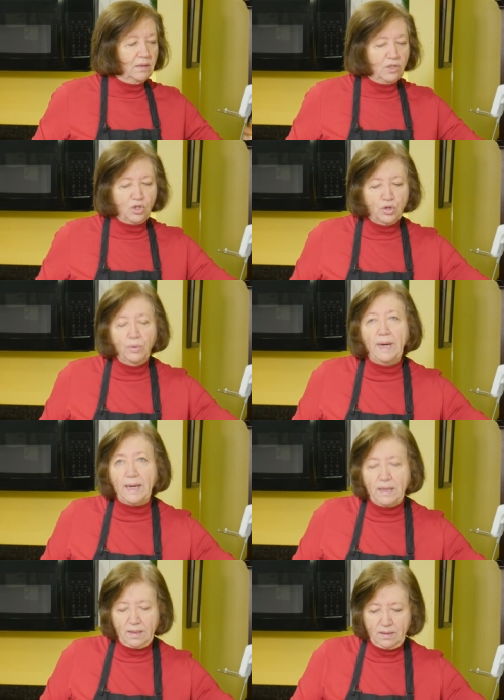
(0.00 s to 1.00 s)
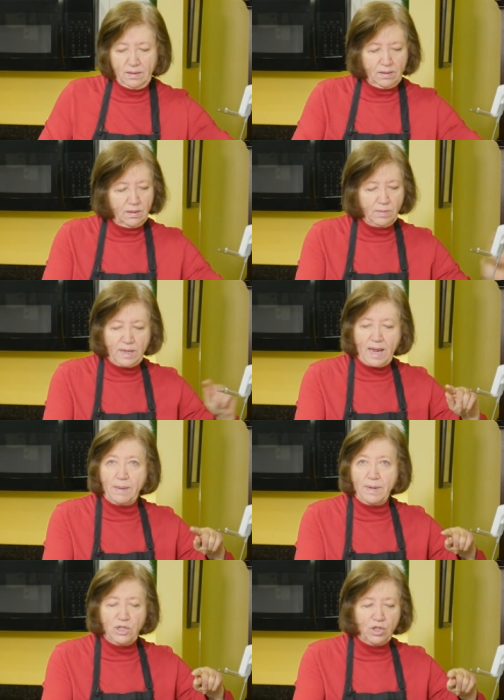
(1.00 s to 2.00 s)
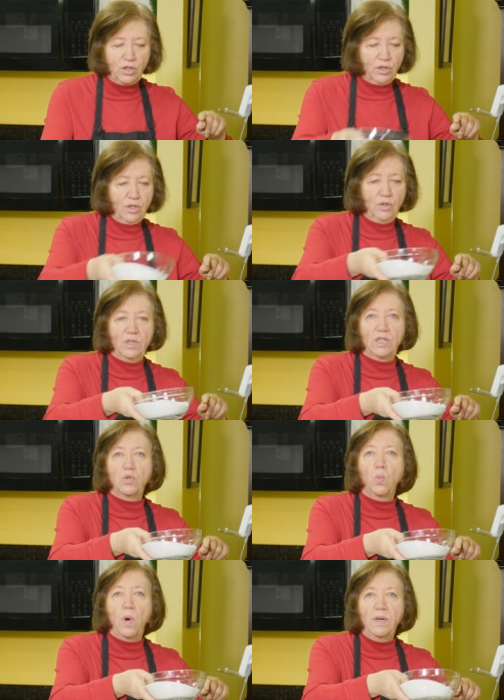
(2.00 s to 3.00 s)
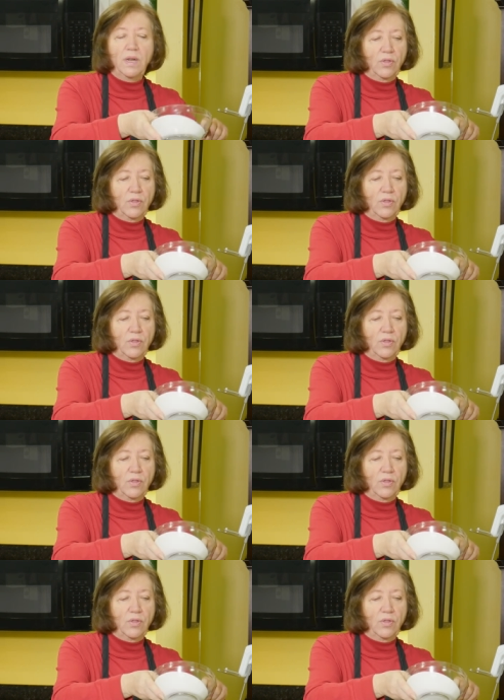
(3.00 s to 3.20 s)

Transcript: the trick, I'm going to add my sugar too. This is 1